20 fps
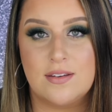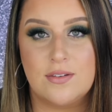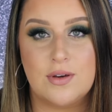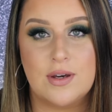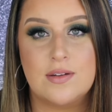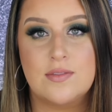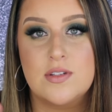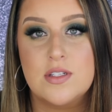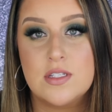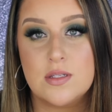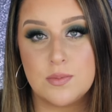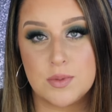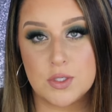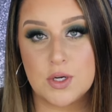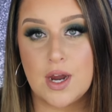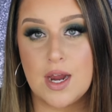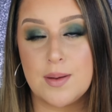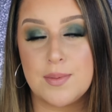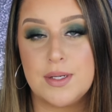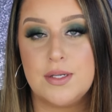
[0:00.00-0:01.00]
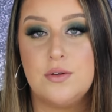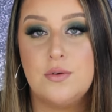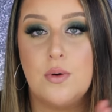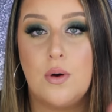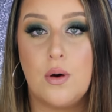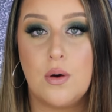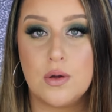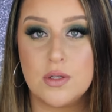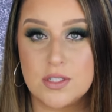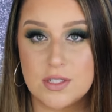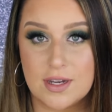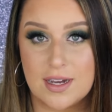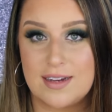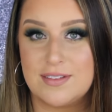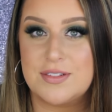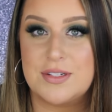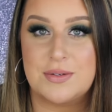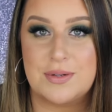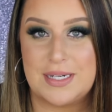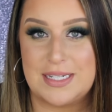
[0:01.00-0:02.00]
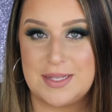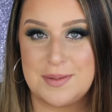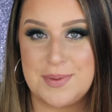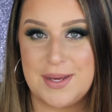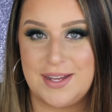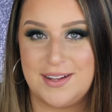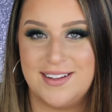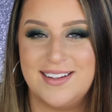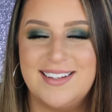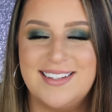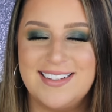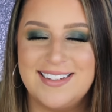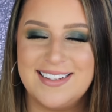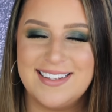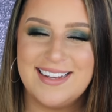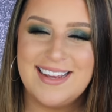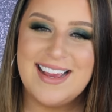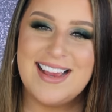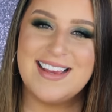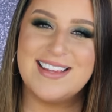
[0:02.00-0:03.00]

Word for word: You have to subscribe and you also have to ring the bell.